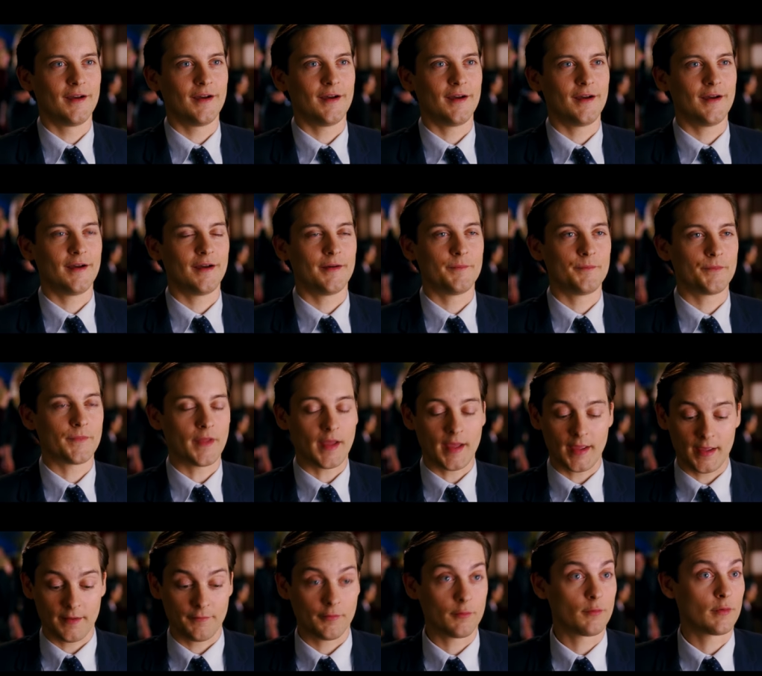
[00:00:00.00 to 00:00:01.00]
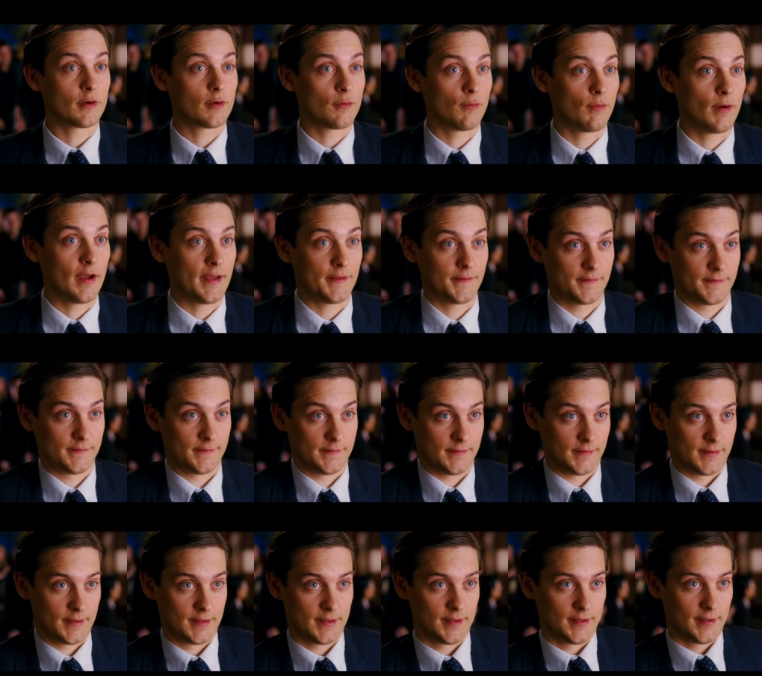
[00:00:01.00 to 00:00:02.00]
we get this hilariously
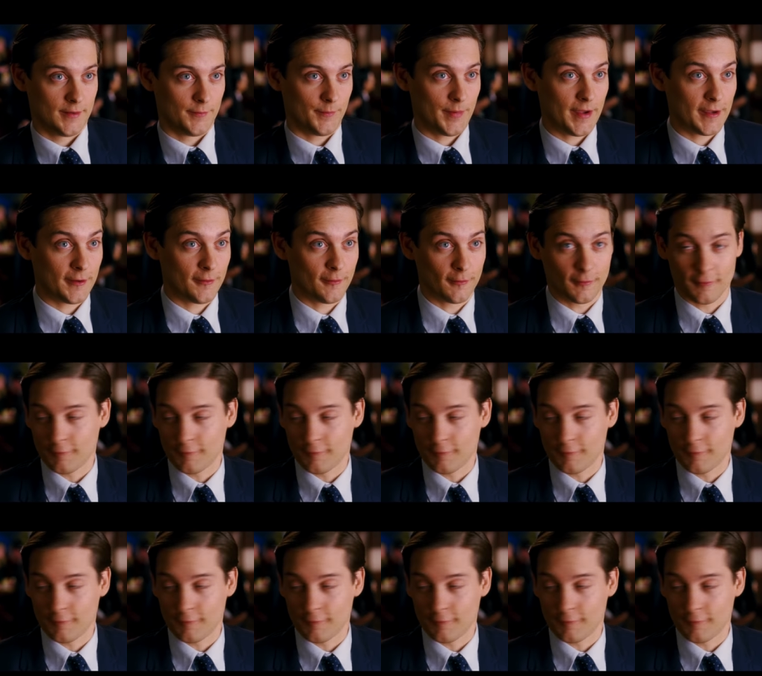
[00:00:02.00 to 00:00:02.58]
uncomfortable scene where he